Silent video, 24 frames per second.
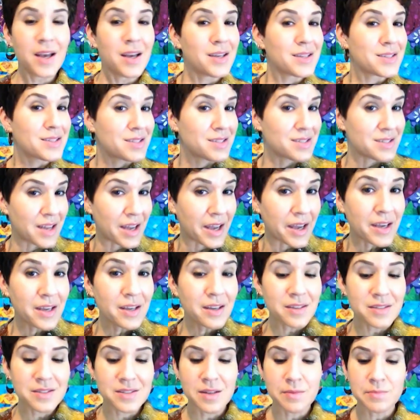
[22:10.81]

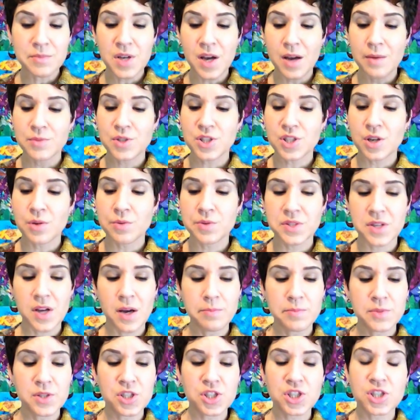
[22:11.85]
Snake sometimes shows
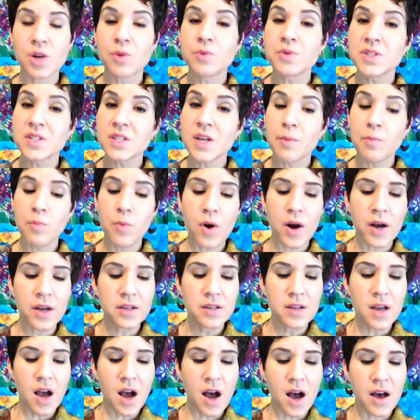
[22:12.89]
up to show someone